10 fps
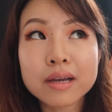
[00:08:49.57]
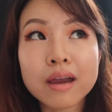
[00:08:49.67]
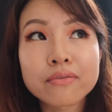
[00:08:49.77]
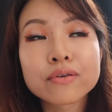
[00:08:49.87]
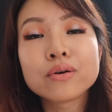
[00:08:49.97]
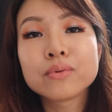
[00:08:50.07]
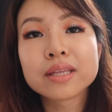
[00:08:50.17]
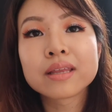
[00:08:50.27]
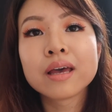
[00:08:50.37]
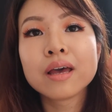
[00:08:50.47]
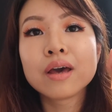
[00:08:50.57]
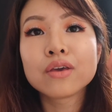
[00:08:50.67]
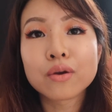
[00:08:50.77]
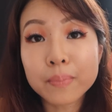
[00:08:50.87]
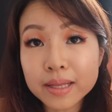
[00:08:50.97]
careful with
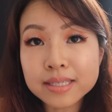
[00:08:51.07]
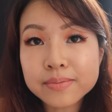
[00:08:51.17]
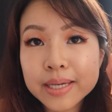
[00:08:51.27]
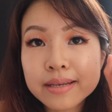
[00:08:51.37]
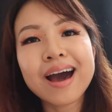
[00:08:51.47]
your placement.